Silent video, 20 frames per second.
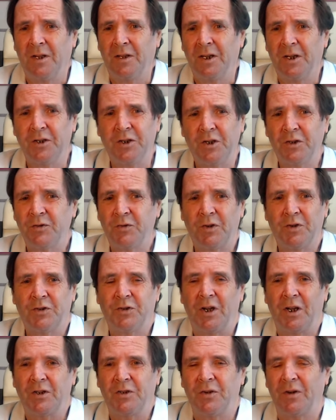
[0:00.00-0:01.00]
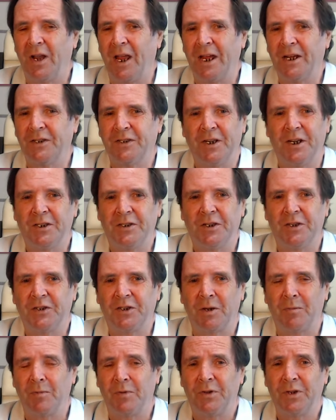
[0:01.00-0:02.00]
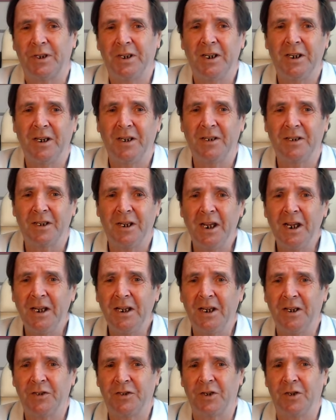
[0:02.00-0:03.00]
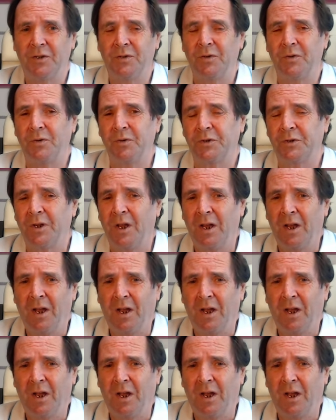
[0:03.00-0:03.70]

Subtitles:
They just restrict your access to some of the key ingredients in those.